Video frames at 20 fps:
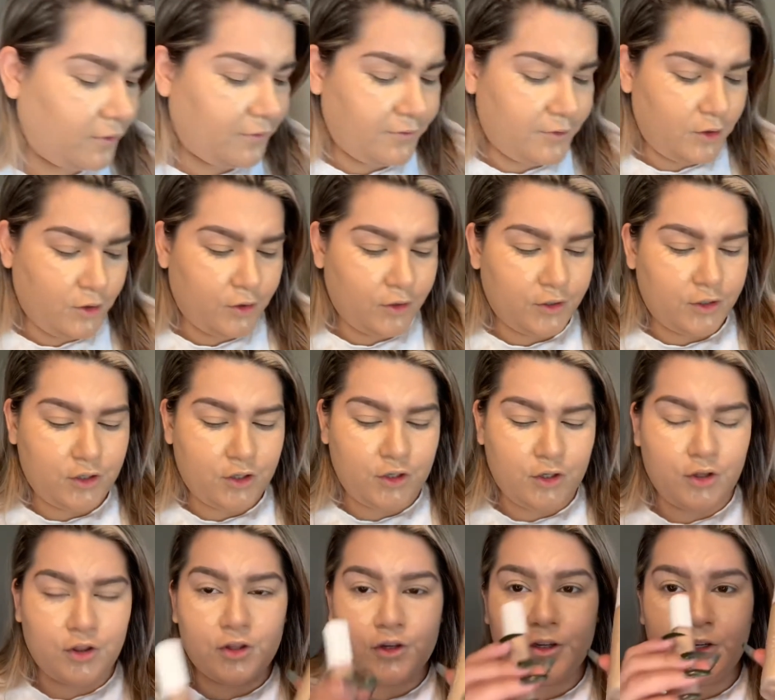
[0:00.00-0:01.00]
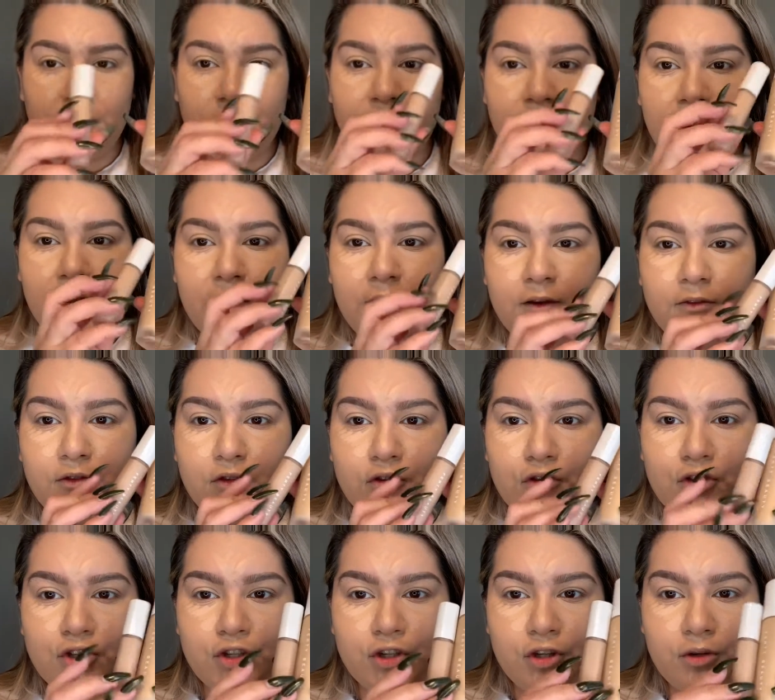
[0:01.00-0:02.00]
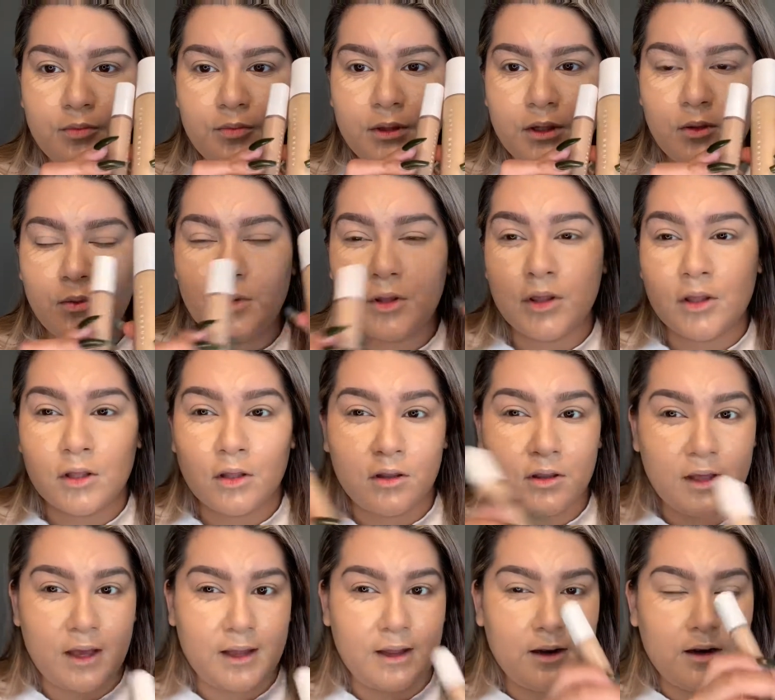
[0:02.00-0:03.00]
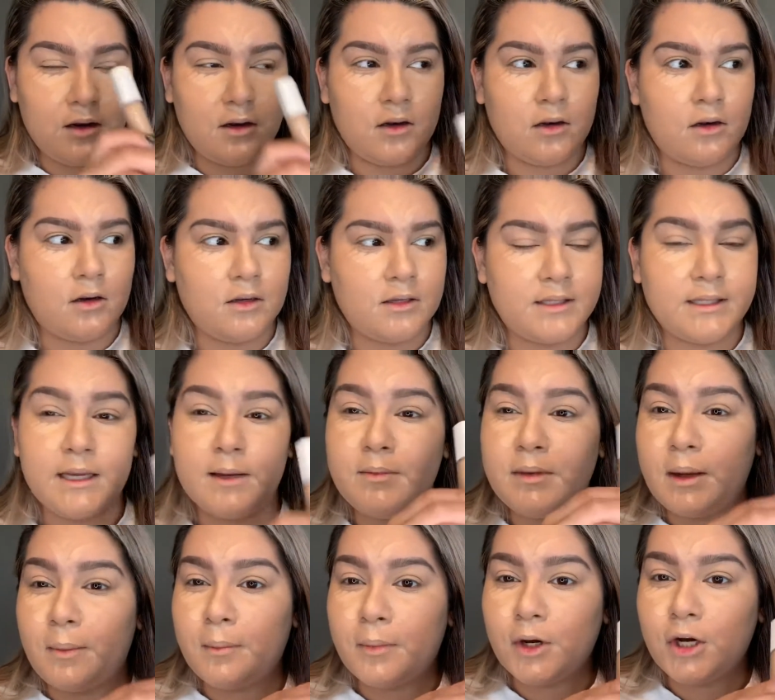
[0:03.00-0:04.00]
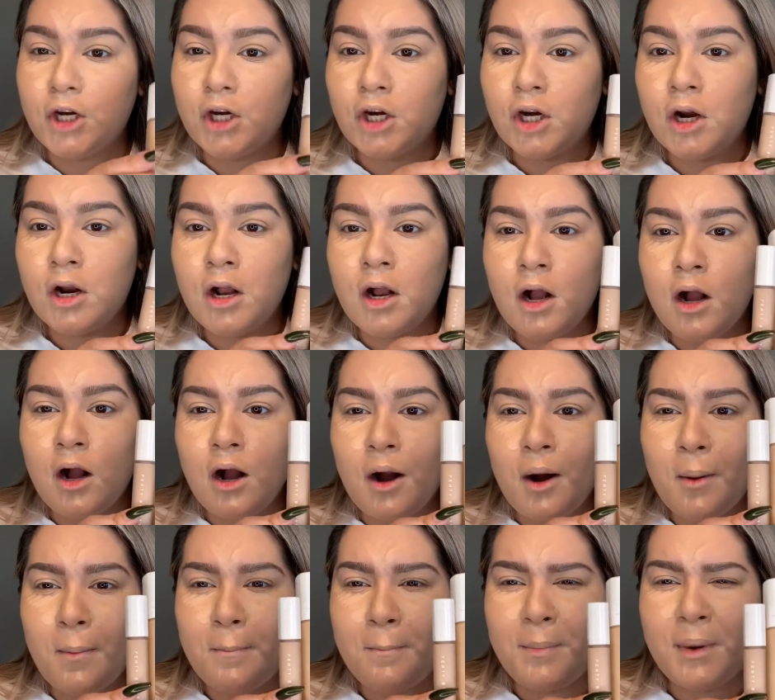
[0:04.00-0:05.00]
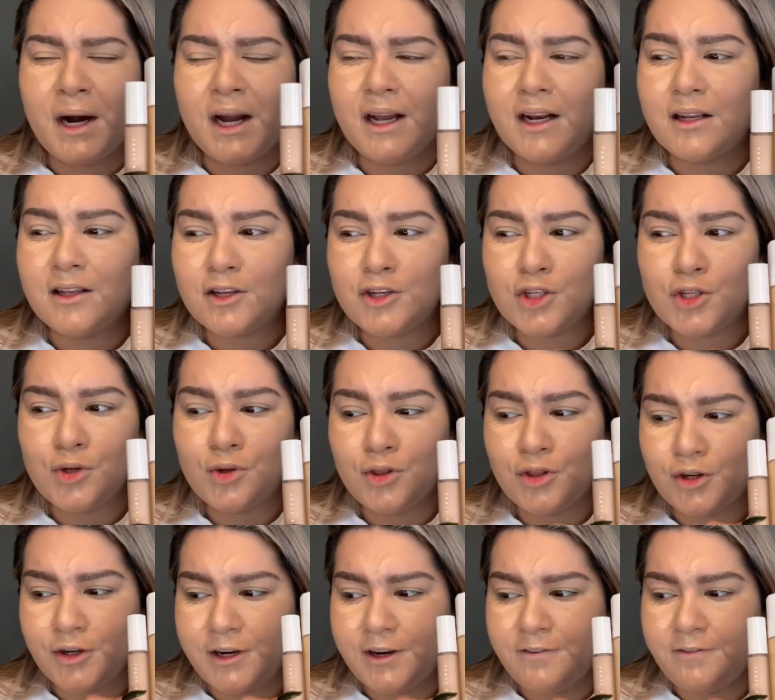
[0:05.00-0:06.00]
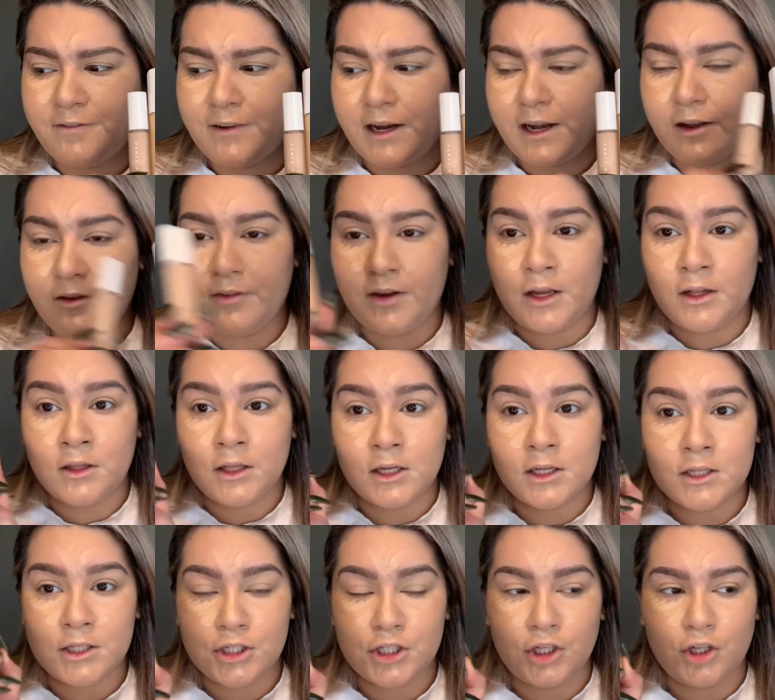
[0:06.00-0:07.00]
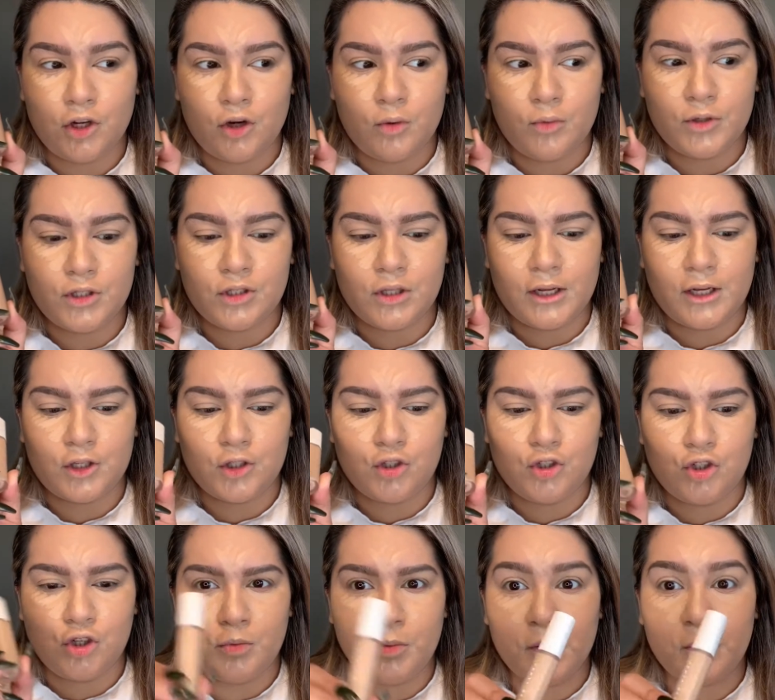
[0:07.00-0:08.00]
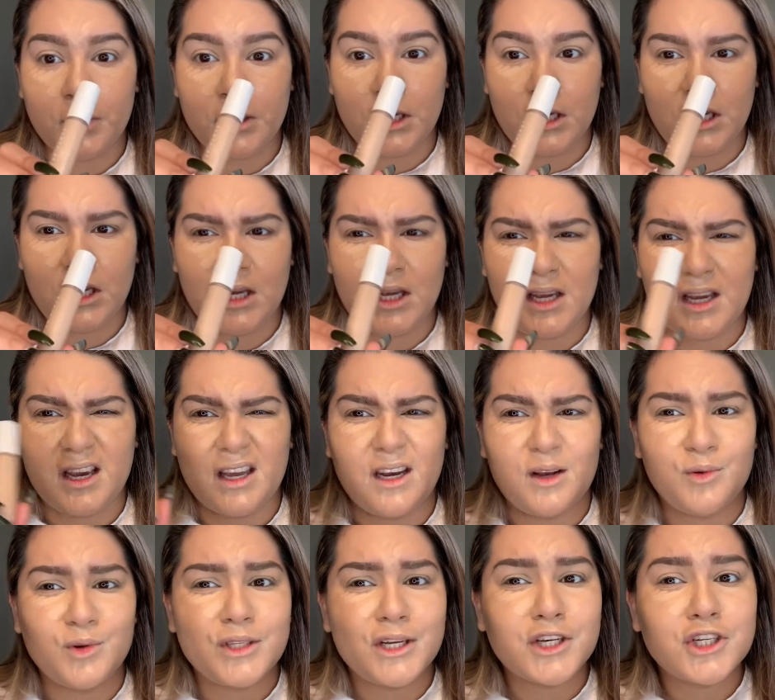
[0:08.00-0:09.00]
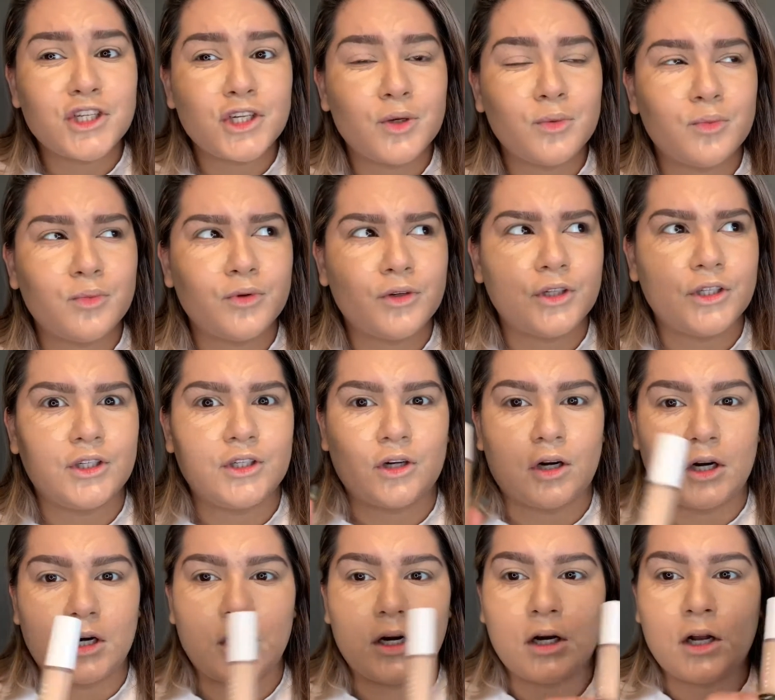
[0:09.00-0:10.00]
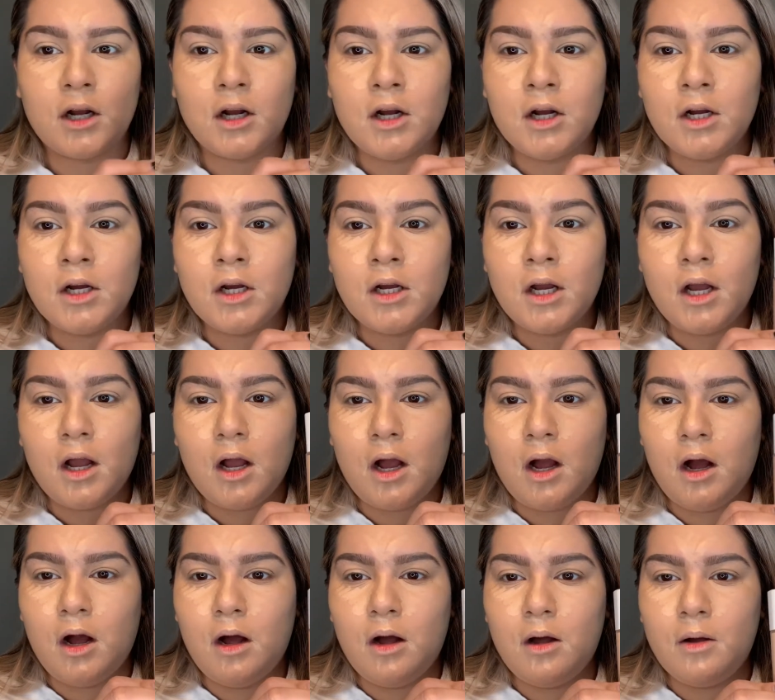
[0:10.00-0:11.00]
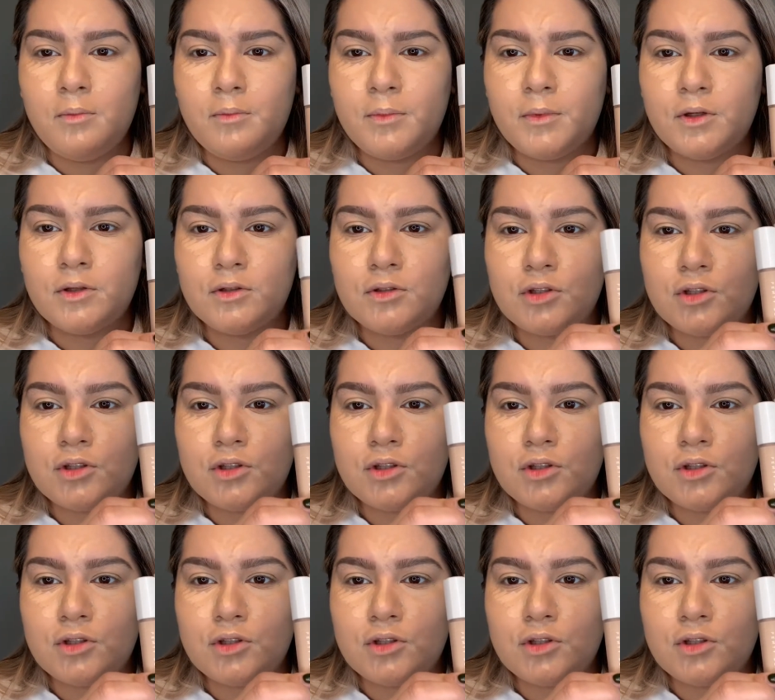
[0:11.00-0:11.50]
if you're 235, you should be within that same number. But the 235 in the concealer was like super pink and it was actually really dark. And